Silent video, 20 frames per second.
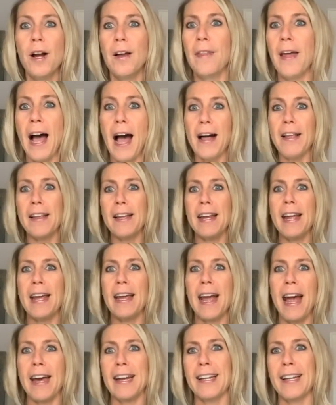the holiday
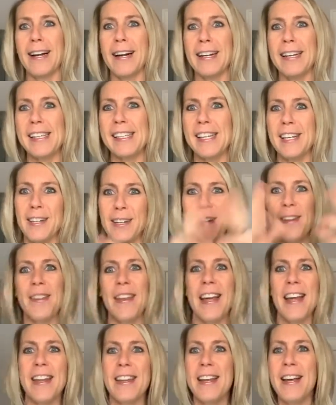catalog is here, and
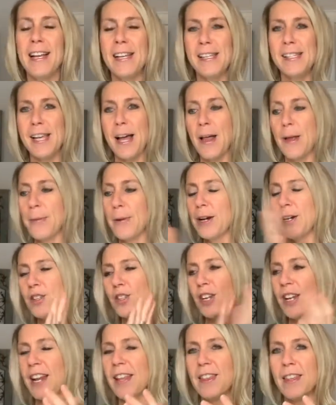then
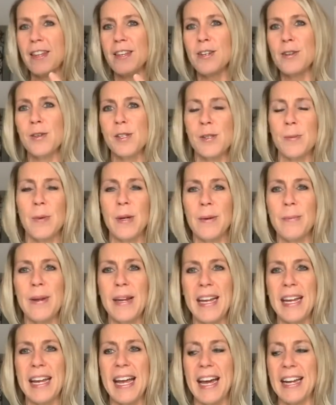celebration and the new spring
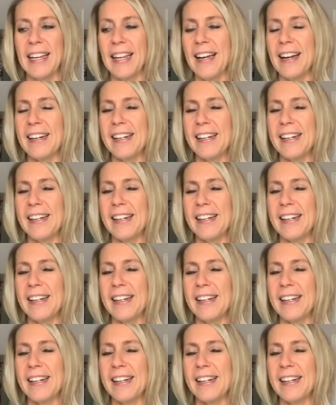mini catalog.